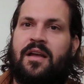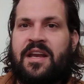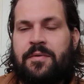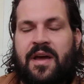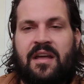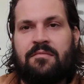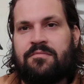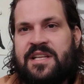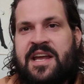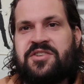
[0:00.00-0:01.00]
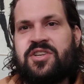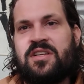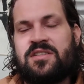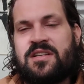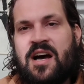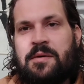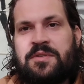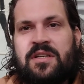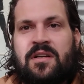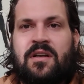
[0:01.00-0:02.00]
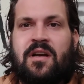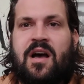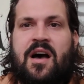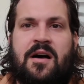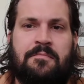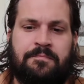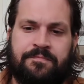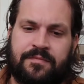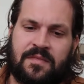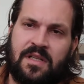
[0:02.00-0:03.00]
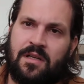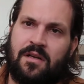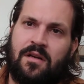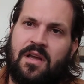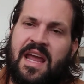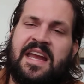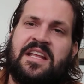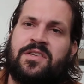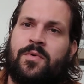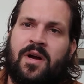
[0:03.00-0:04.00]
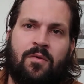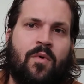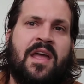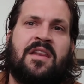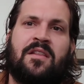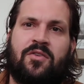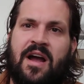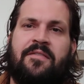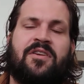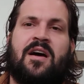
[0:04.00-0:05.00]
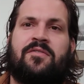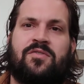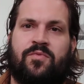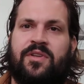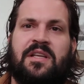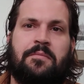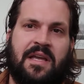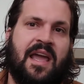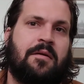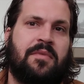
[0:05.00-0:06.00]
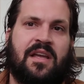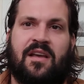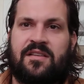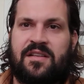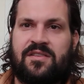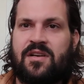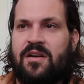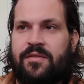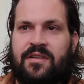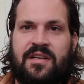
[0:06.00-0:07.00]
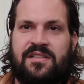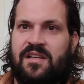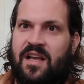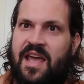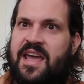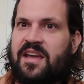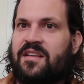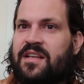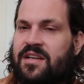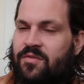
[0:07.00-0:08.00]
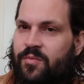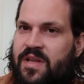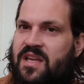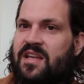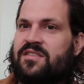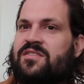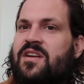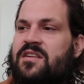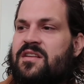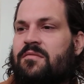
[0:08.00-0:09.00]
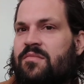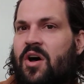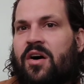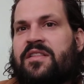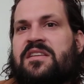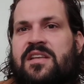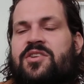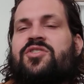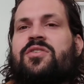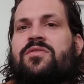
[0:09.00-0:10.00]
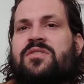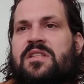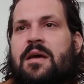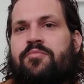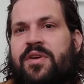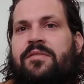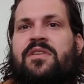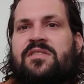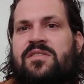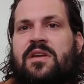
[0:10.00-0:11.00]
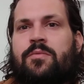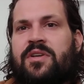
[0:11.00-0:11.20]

Anyway, tangent stopped. 80s were when graphic novels really began, because they started realizing, hey, like we can start to, all these issues that previously